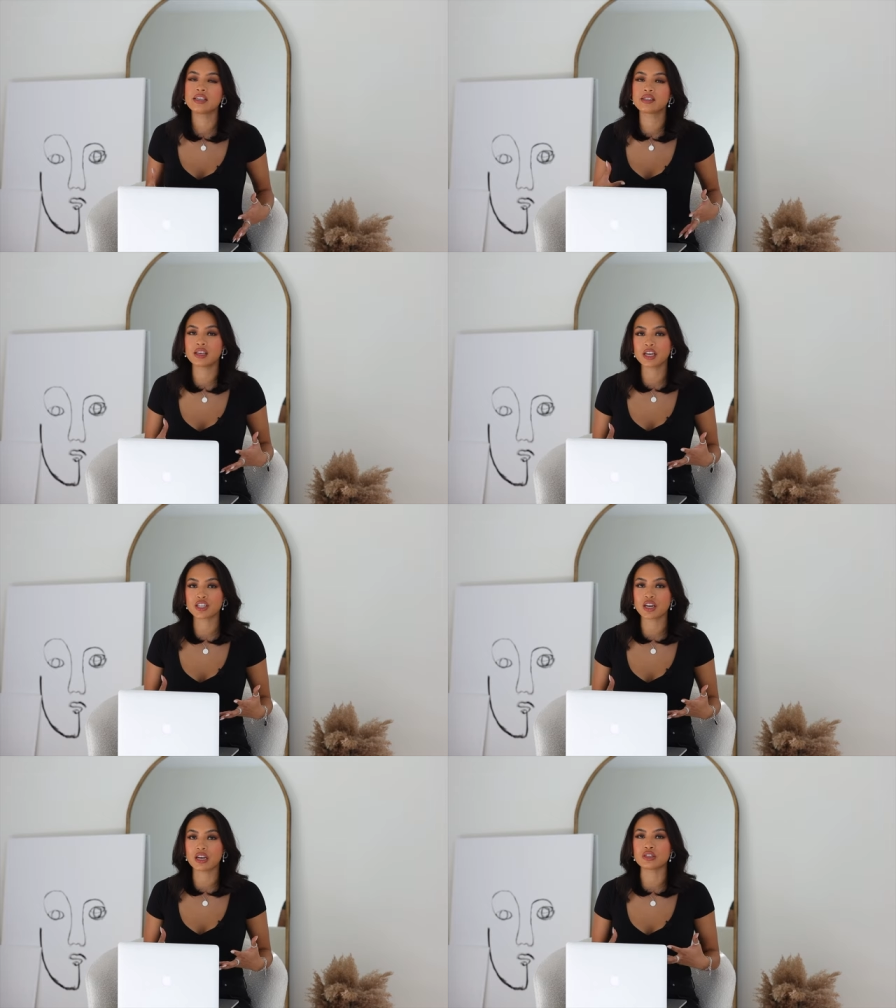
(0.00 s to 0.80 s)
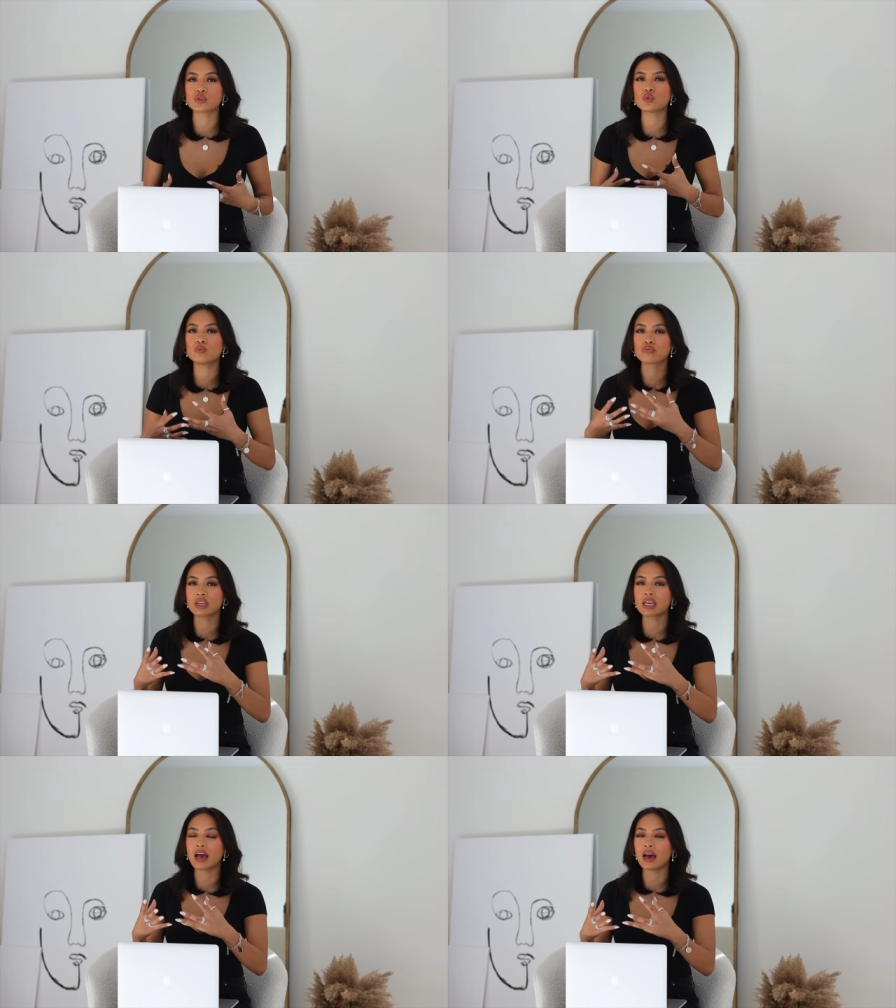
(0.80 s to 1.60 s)
such as to
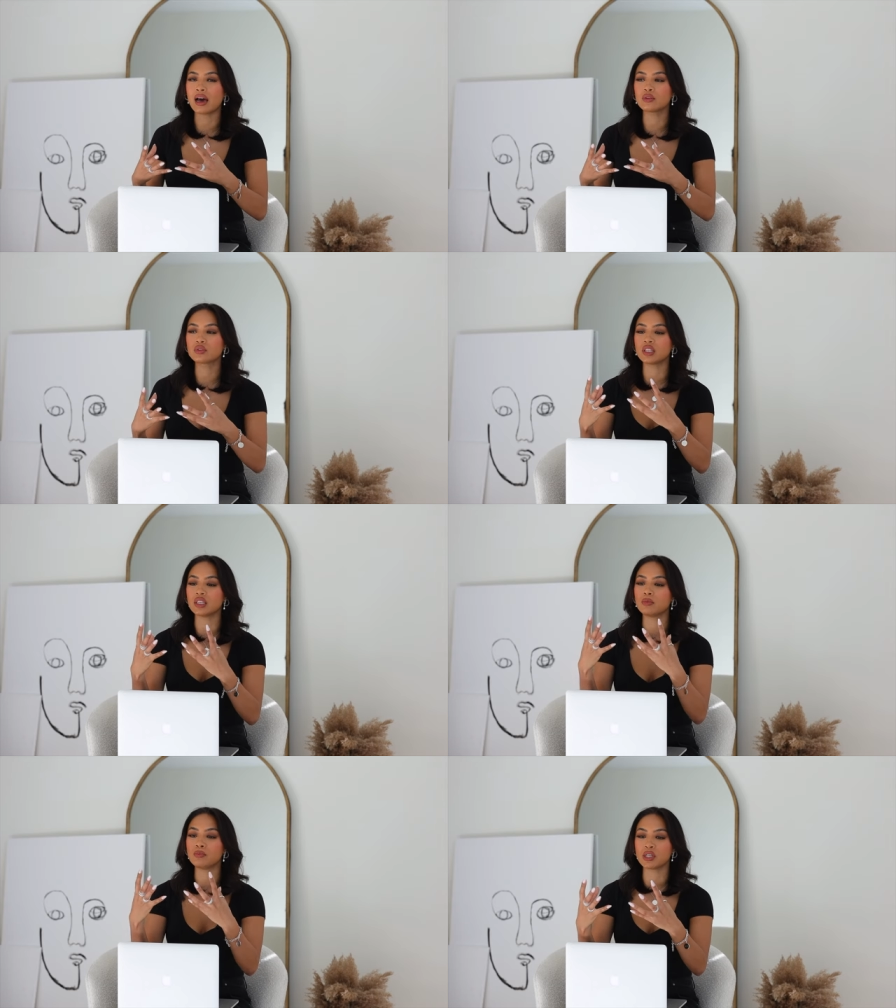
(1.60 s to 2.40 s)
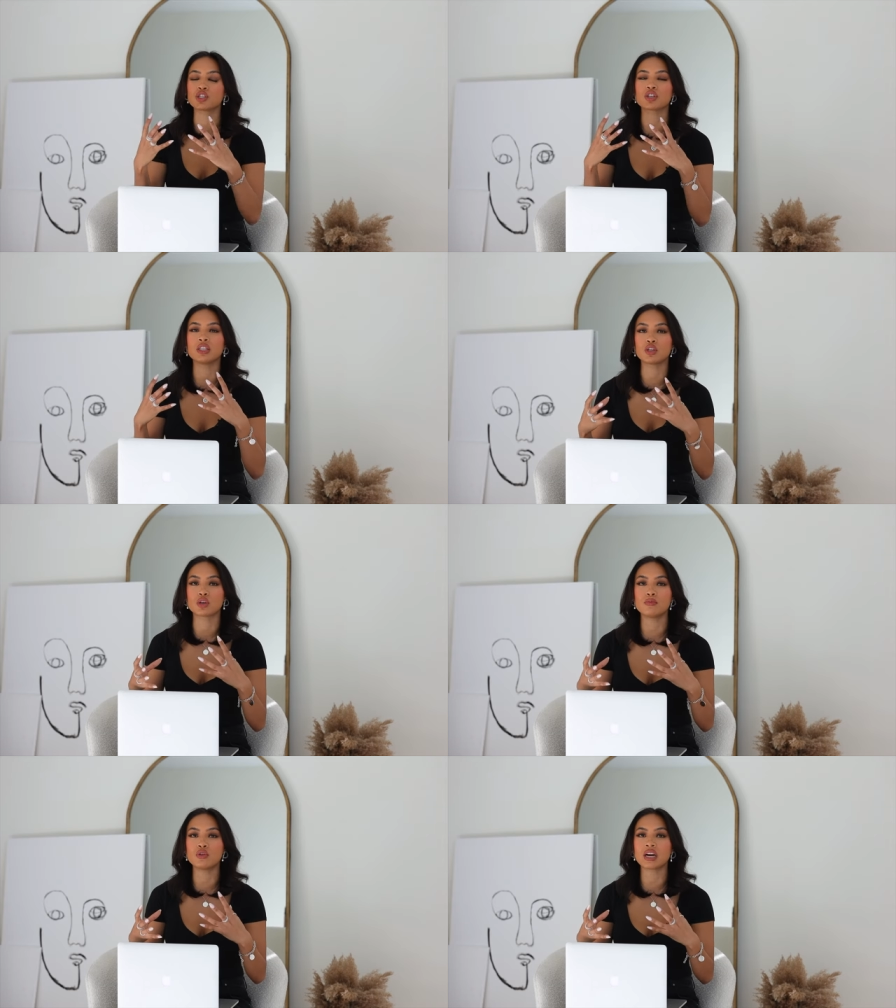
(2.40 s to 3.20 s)
bring out the picture a
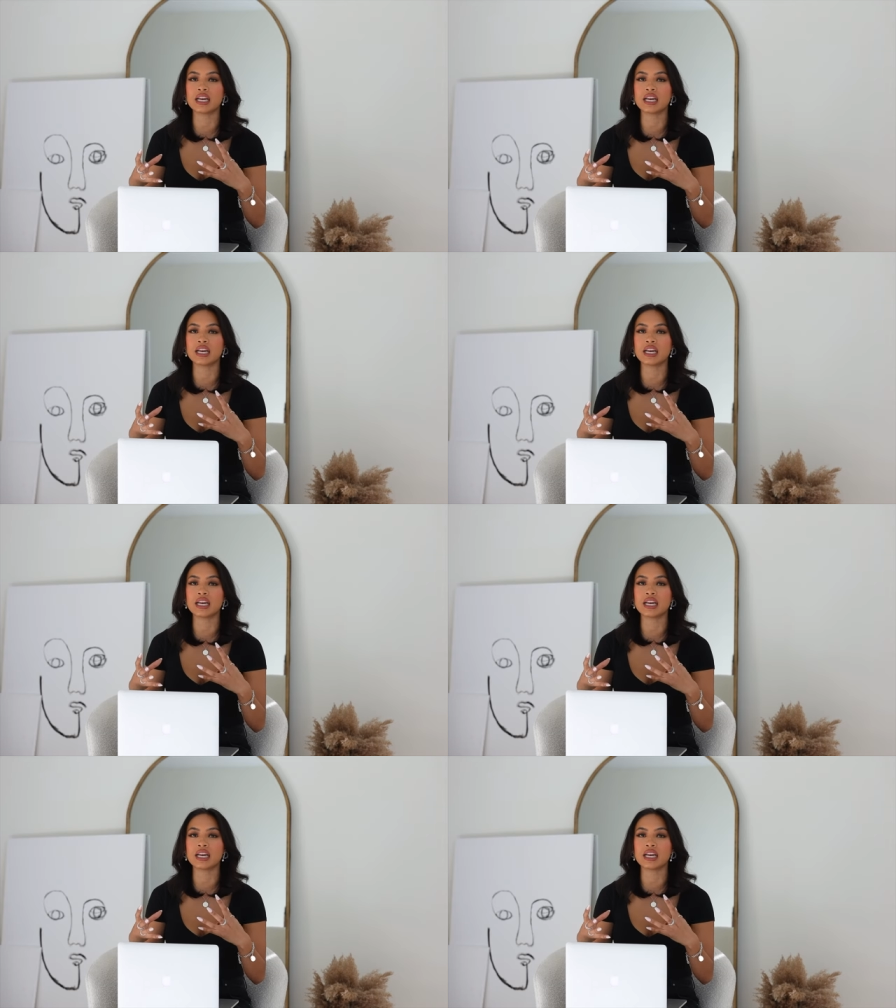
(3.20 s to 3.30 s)
little more.